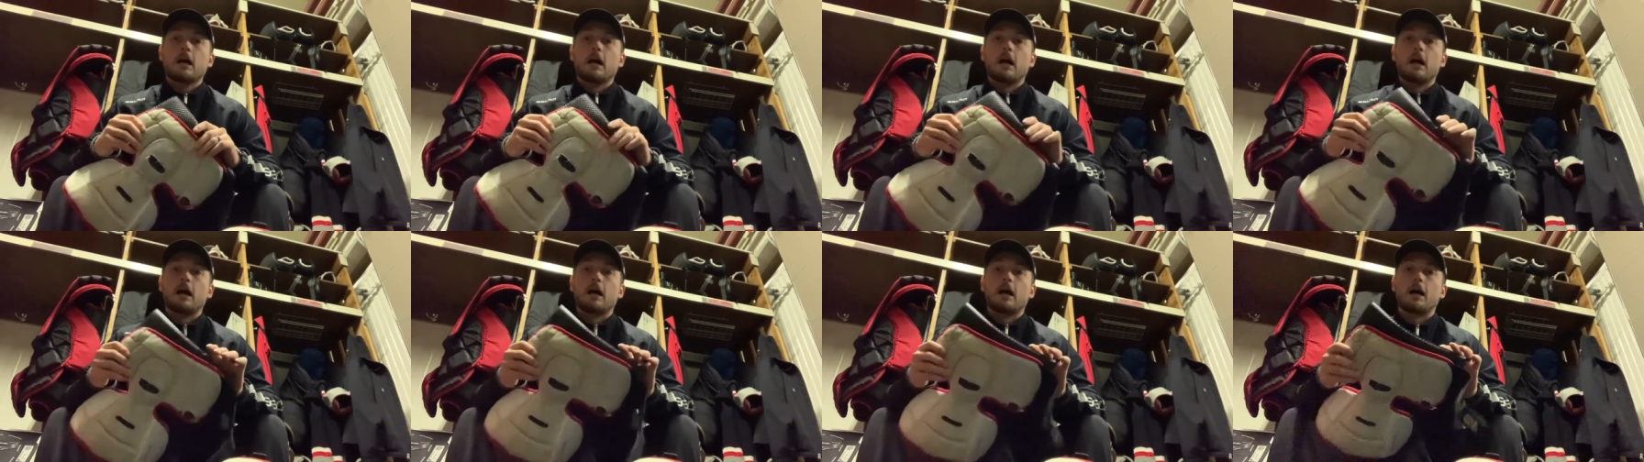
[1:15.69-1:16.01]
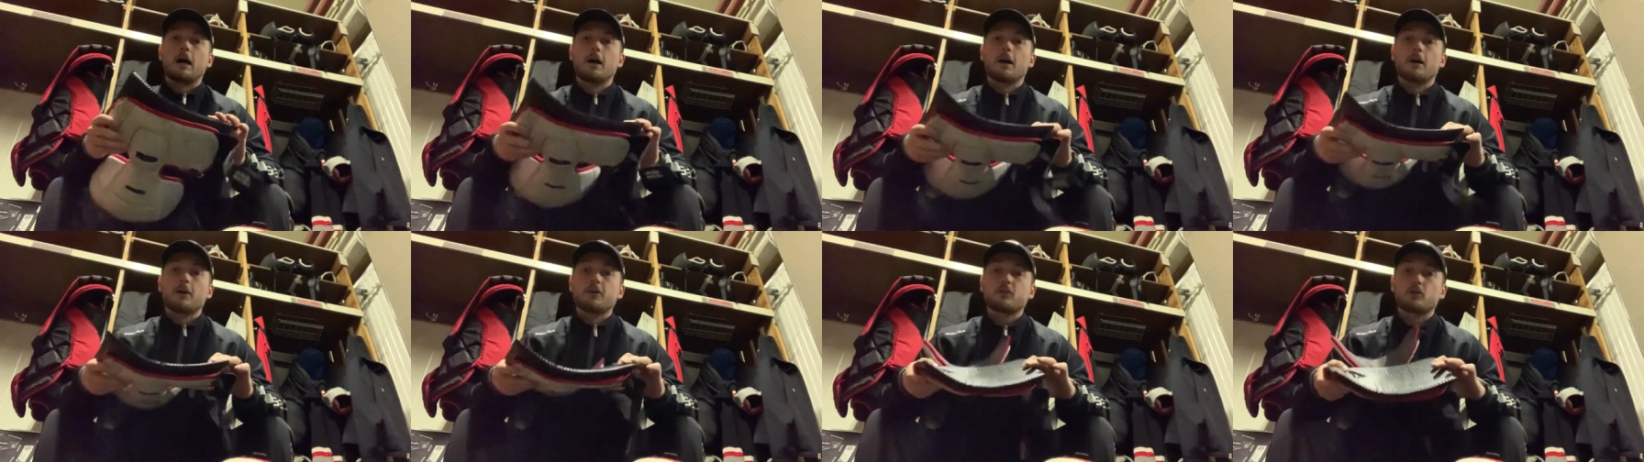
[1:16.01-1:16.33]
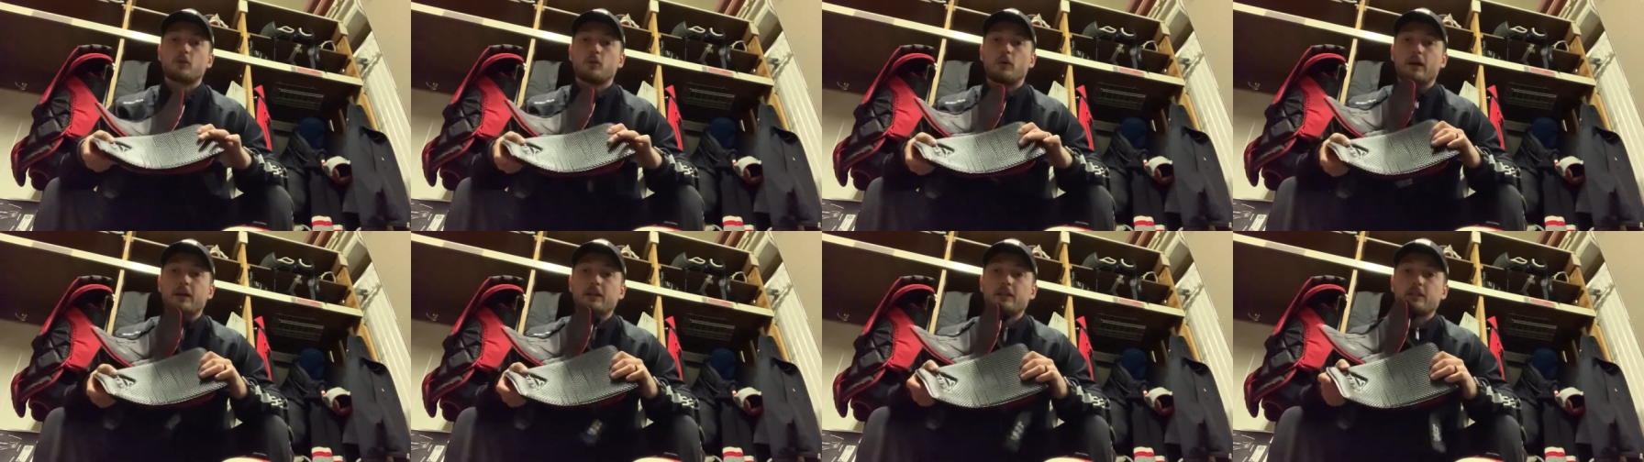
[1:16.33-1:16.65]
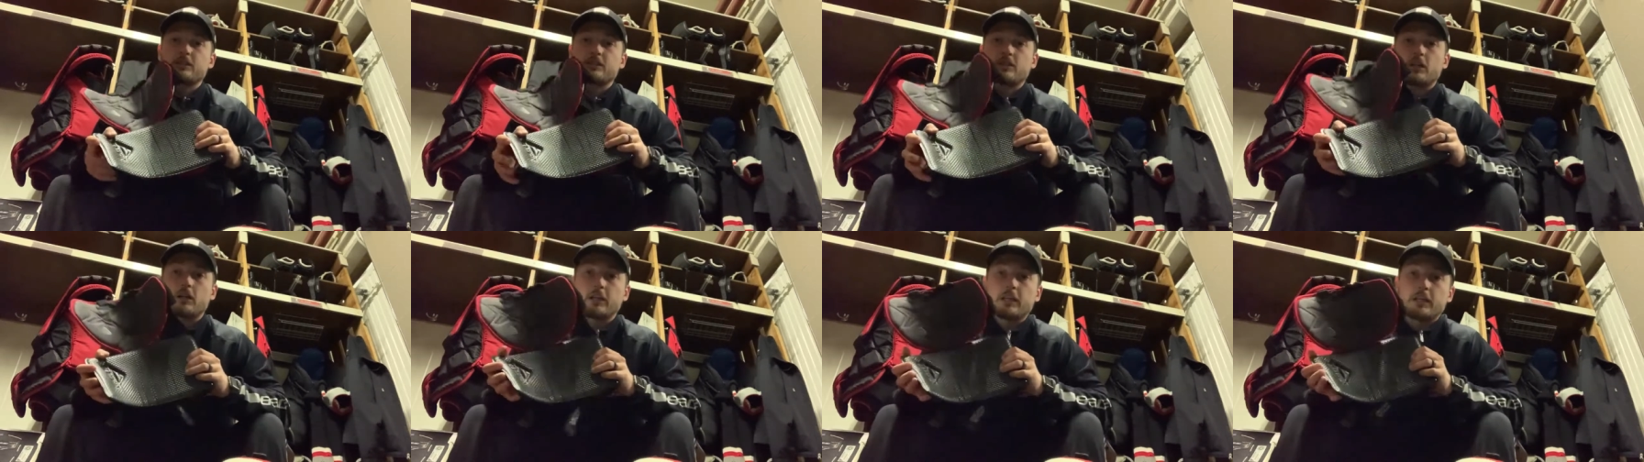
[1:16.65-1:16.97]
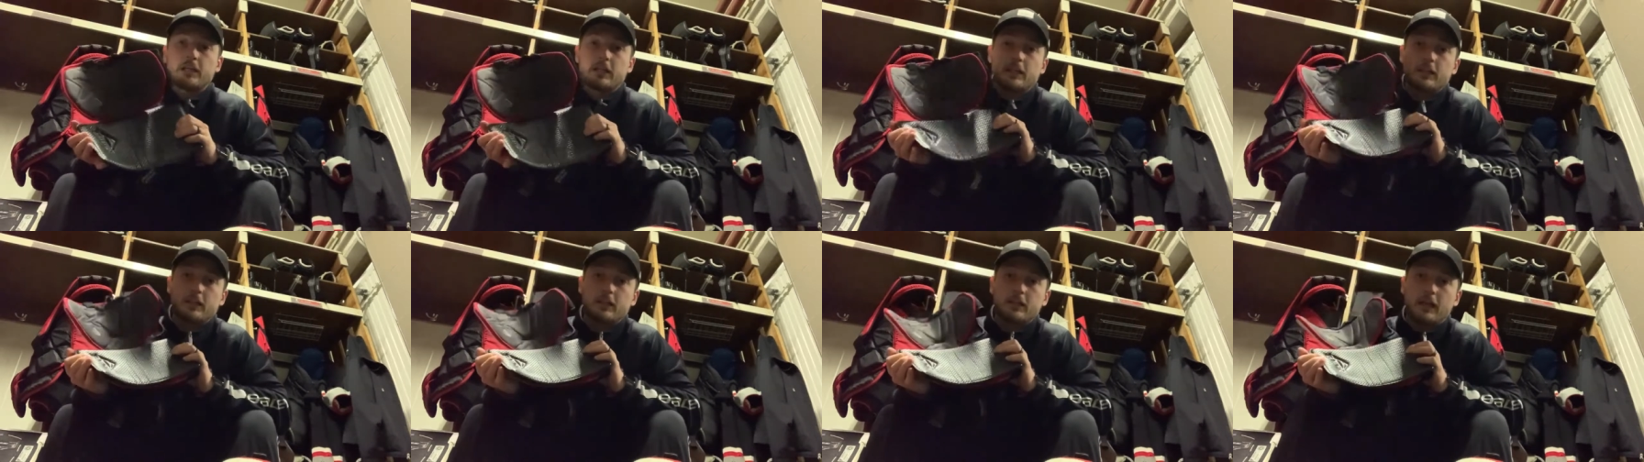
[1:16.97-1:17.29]
So I stuck
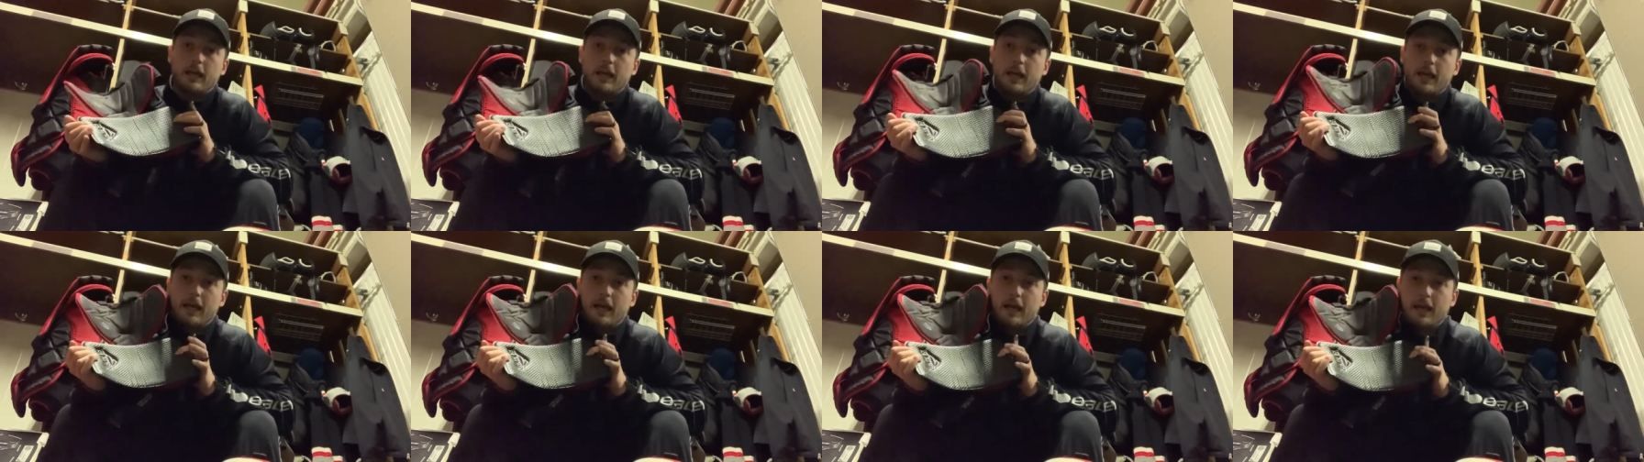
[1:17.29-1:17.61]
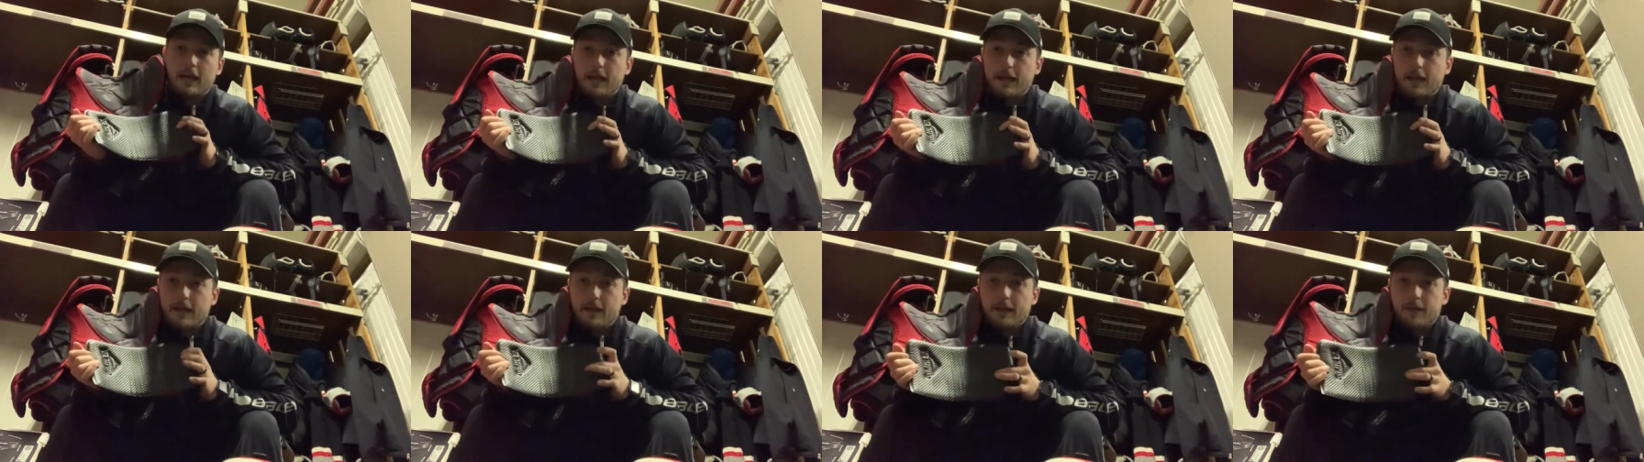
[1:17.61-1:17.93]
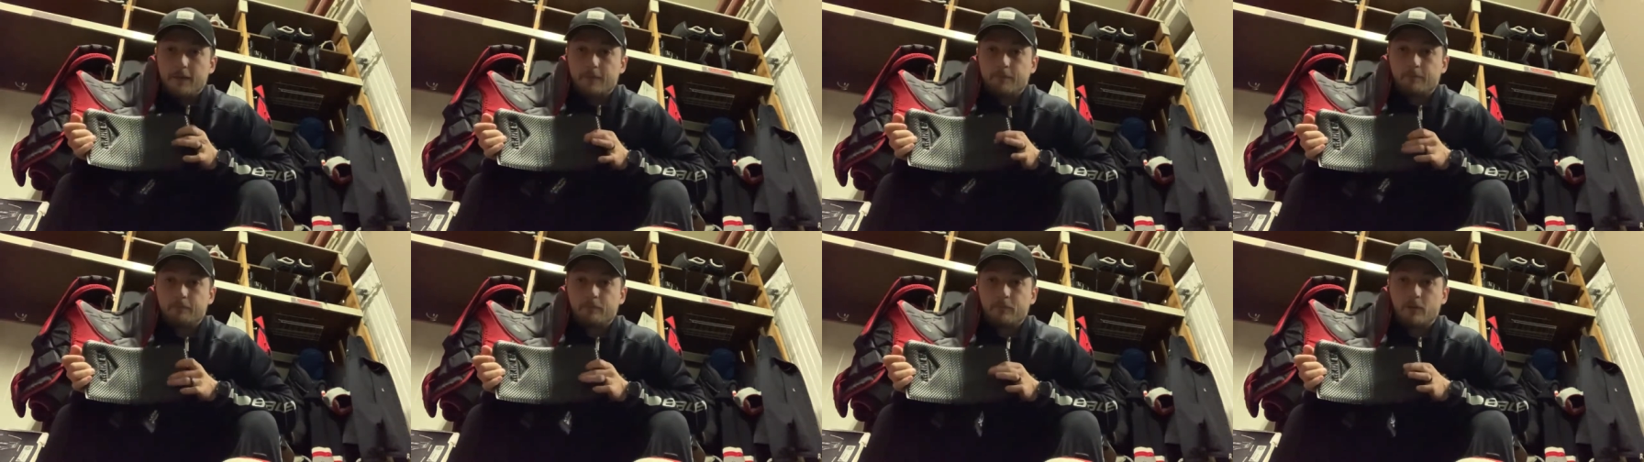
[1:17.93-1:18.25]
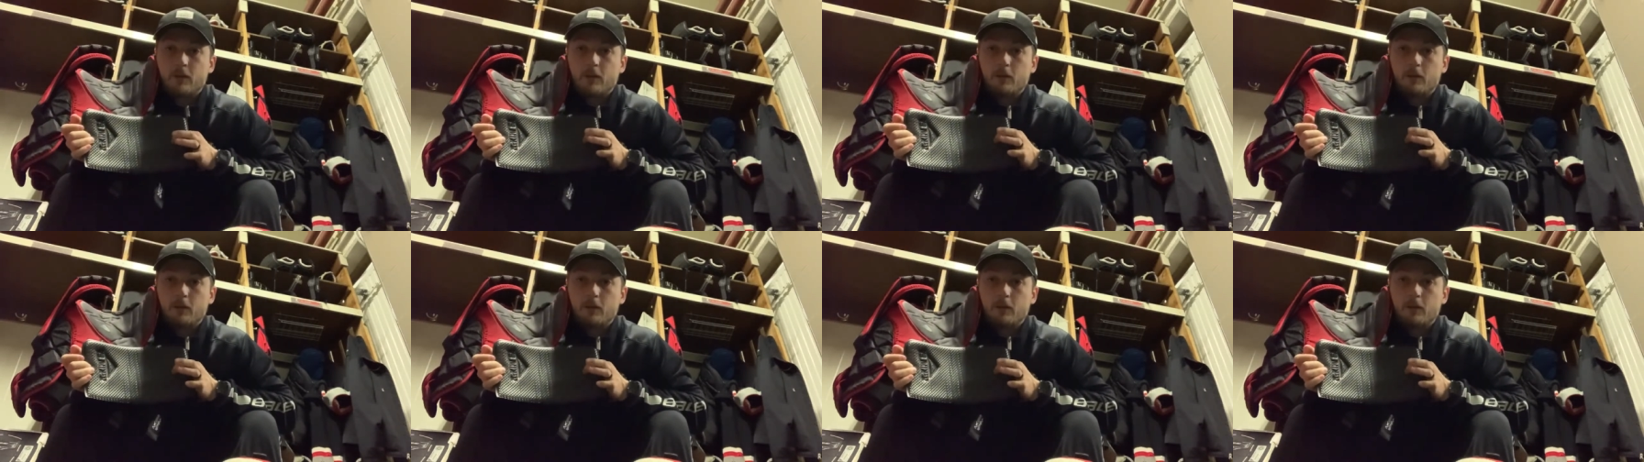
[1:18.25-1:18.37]
in a